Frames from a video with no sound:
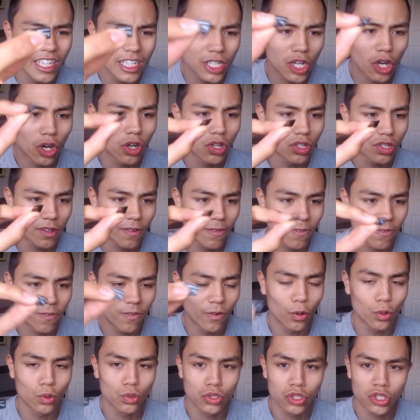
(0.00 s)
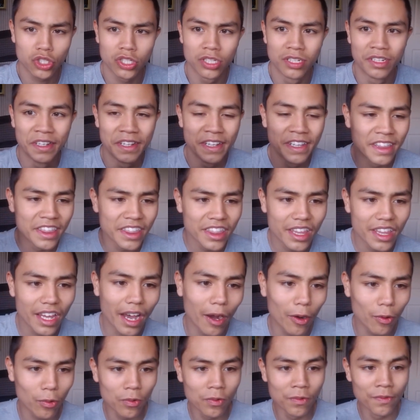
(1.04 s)
card, folks.
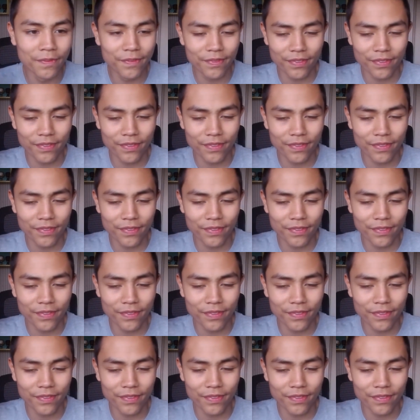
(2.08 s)
Now,